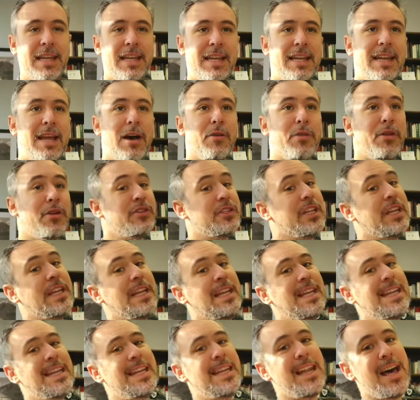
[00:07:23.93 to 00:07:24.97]
Now, there's
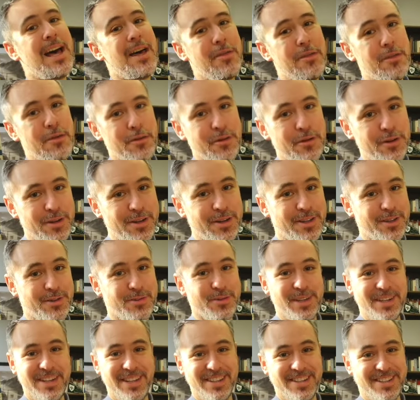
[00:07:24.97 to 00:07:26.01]
another
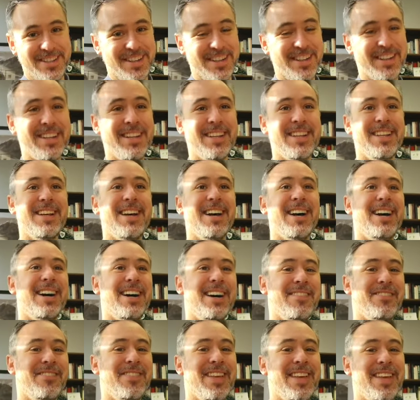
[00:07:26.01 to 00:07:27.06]
tradition
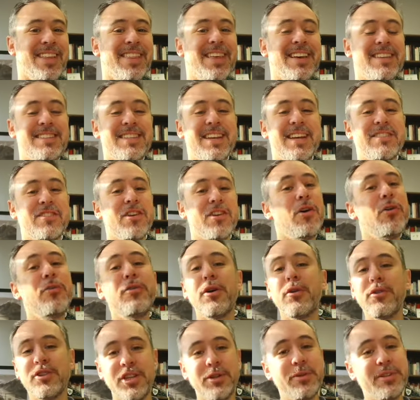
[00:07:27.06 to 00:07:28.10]
um, that says, oh
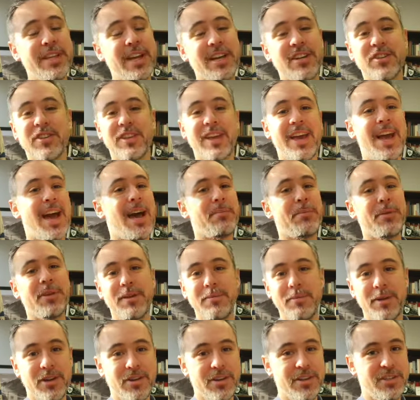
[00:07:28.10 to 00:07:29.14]
no, she was actually happily
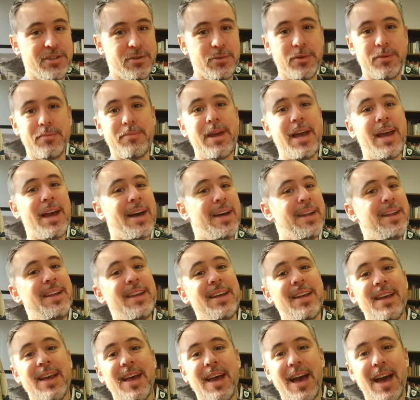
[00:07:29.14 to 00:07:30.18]
married to a
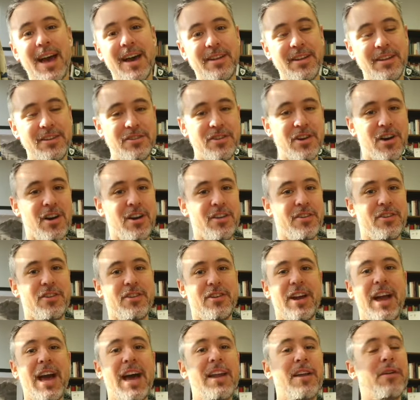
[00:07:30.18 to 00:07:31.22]
man, had a
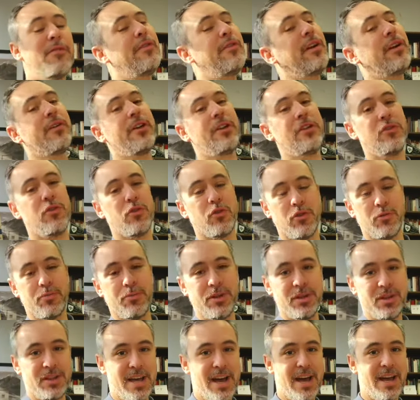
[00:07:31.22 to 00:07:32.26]
daughter, had a very
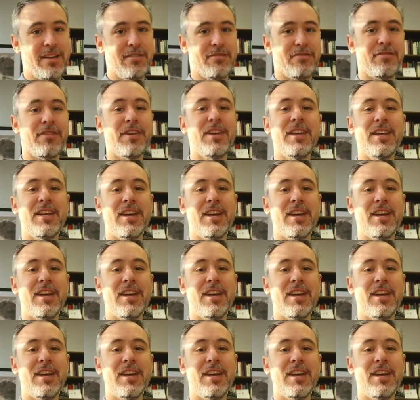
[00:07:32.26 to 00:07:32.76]
normal life,